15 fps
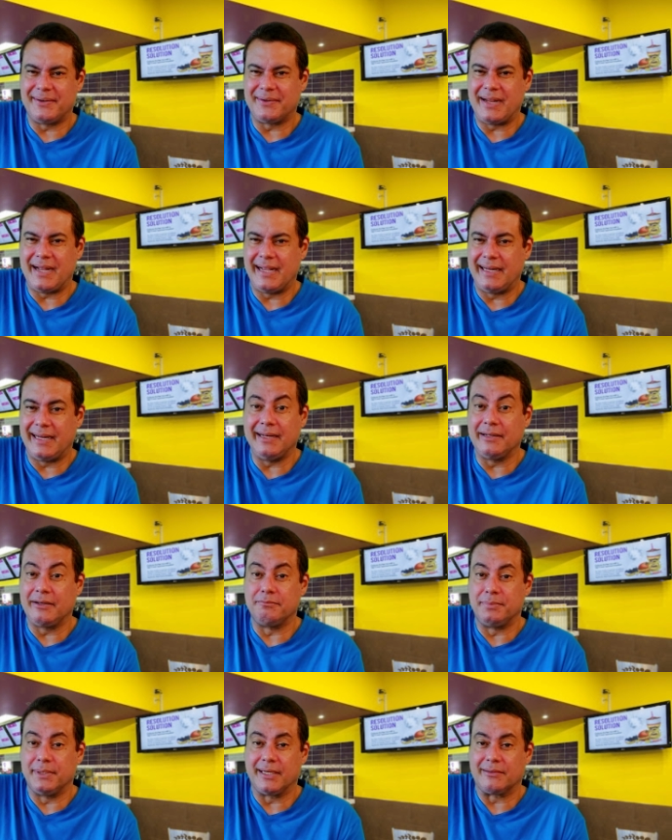All right, I
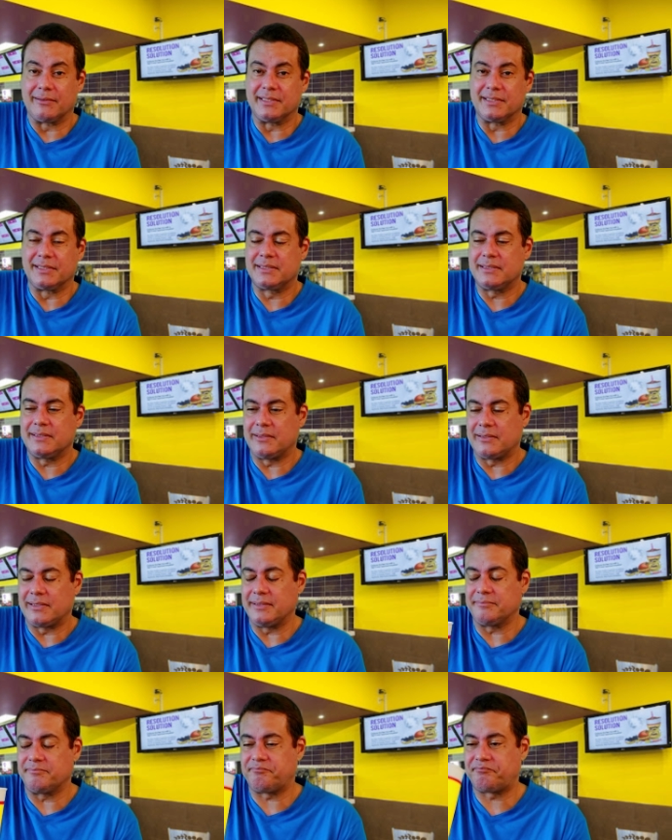love berries. All
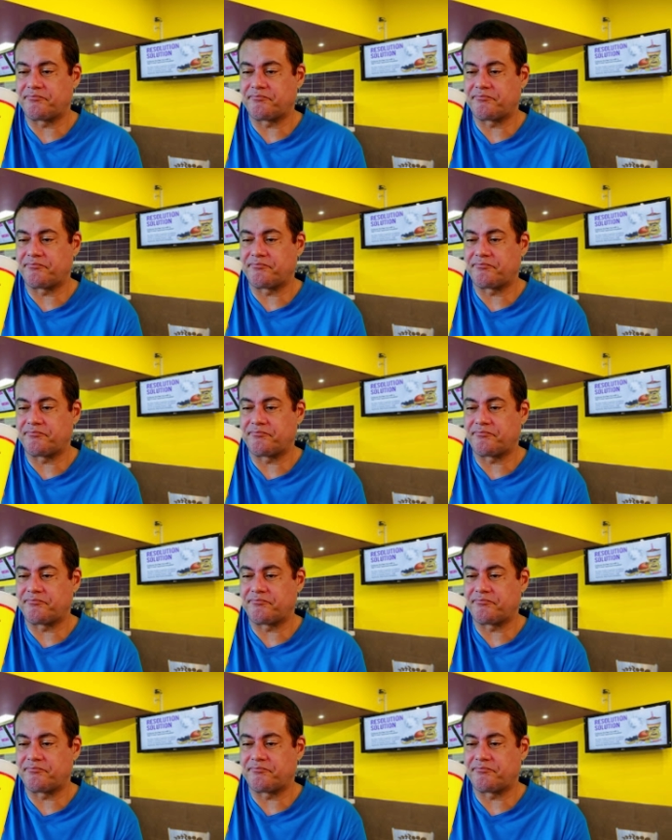right.